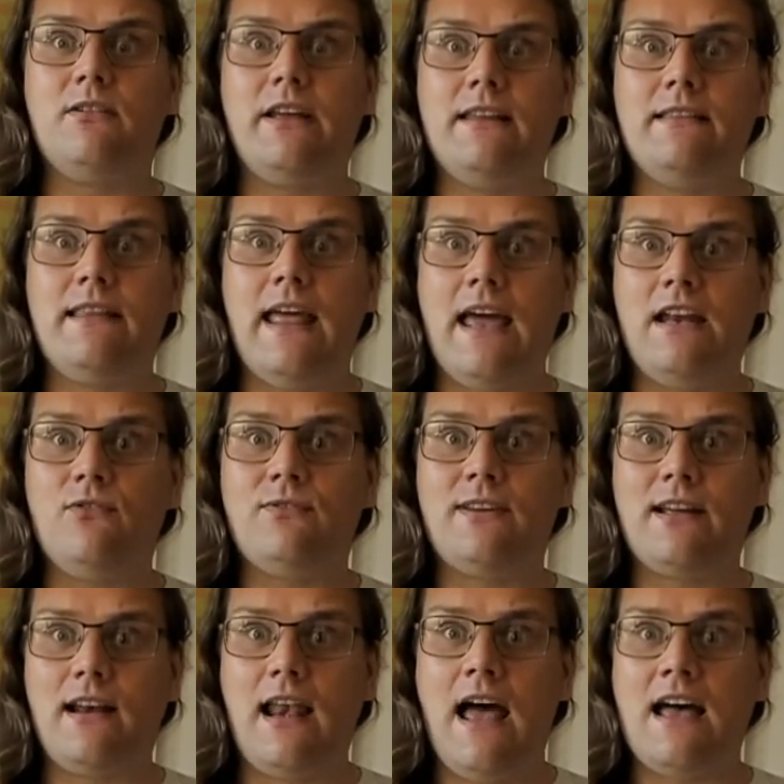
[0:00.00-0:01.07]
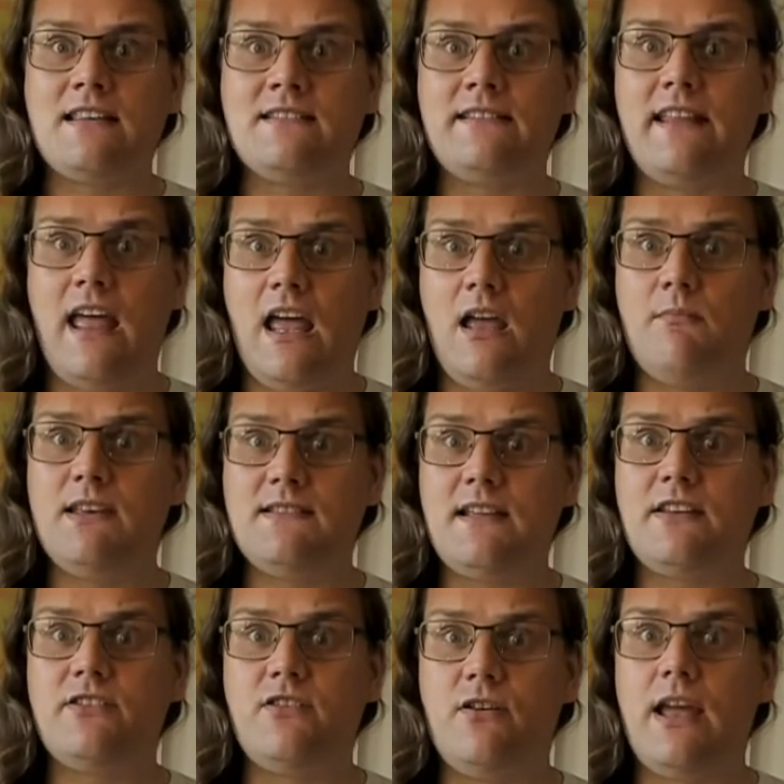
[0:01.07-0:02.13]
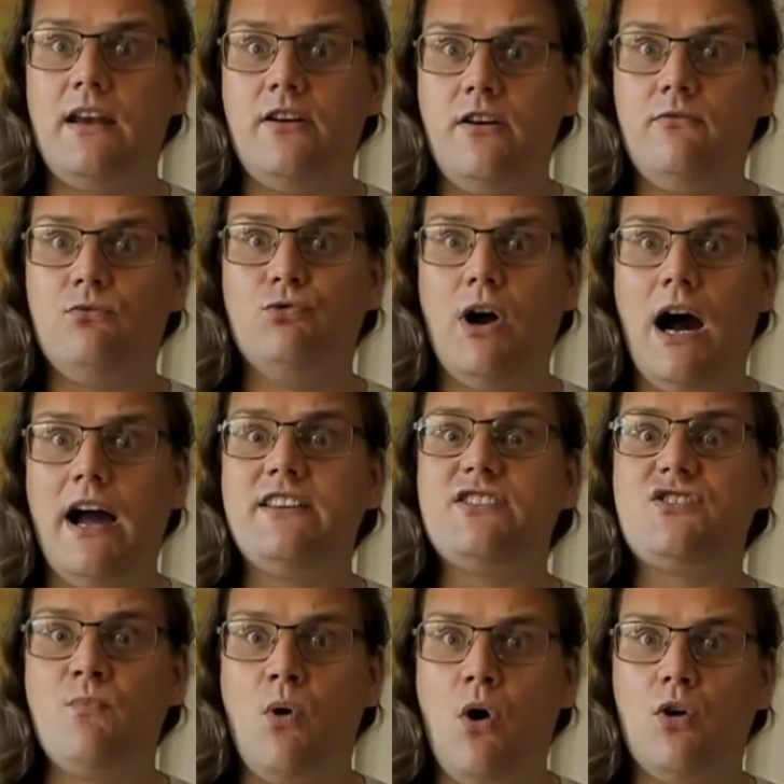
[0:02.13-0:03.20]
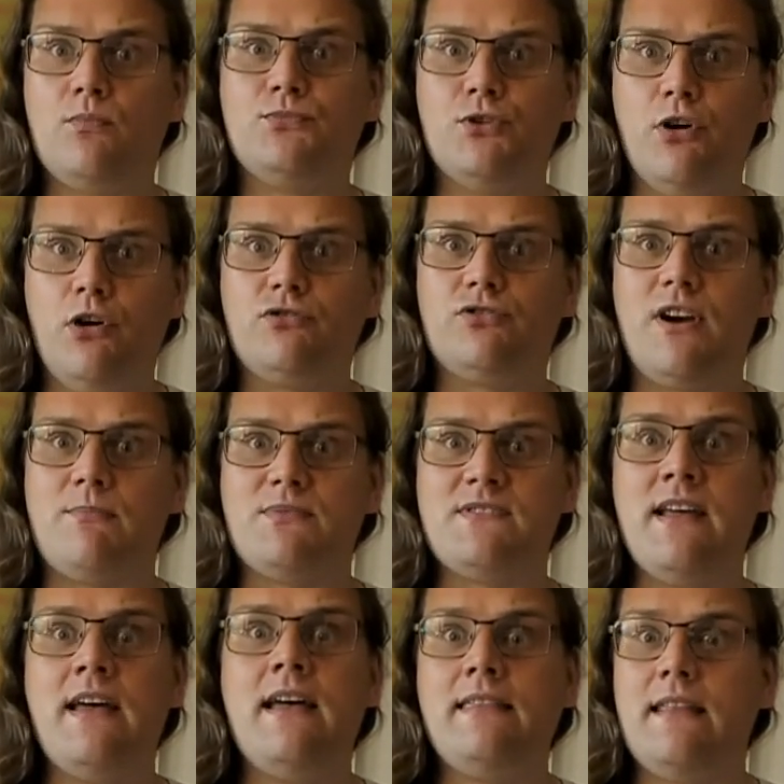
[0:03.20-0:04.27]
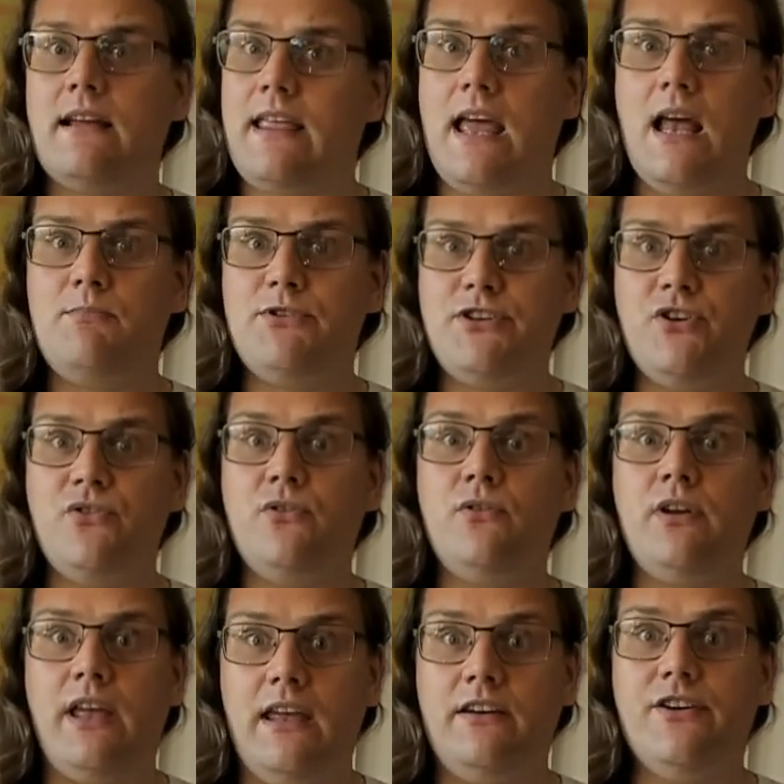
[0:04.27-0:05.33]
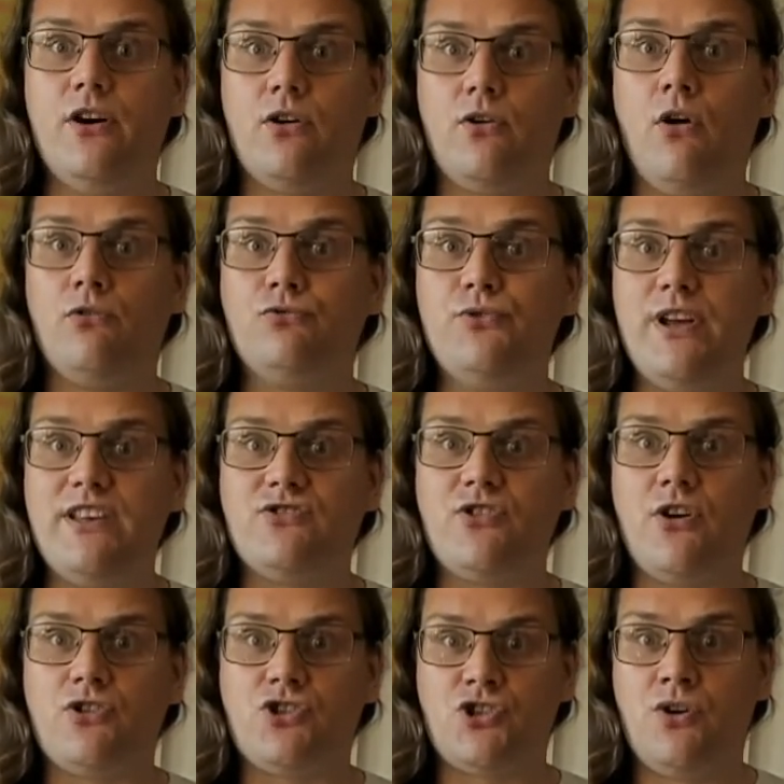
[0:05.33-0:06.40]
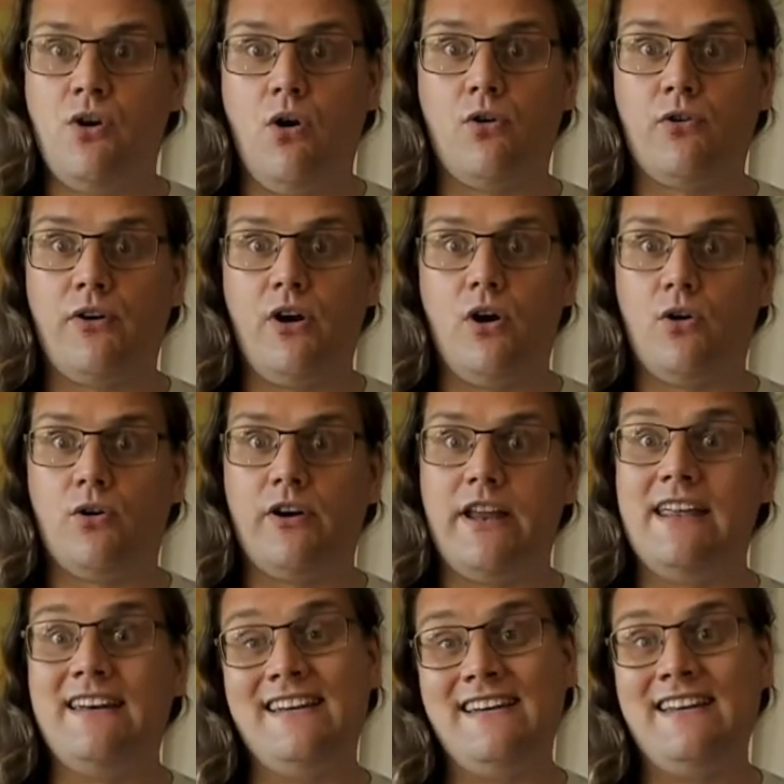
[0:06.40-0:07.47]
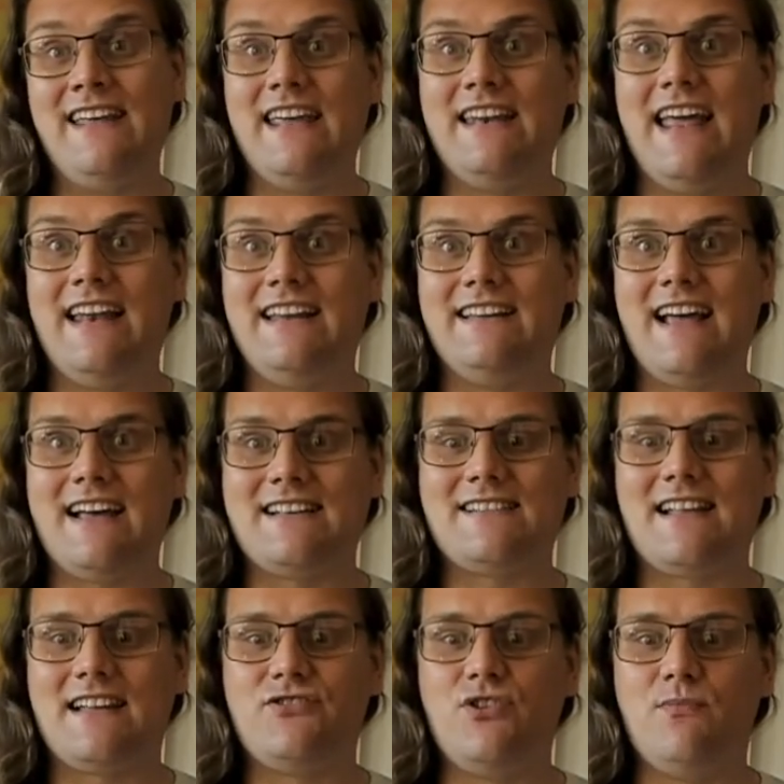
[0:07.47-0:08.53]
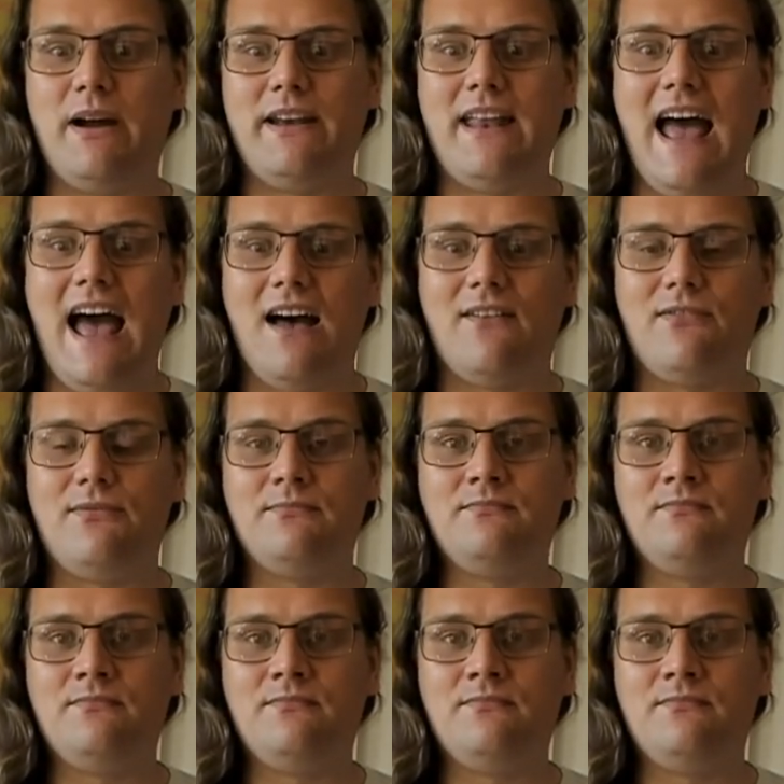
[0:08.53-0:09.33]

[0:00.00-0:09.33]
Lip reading: in the end of the class, the aim is that you can write small programs that help you in your own research or in any task that you might have.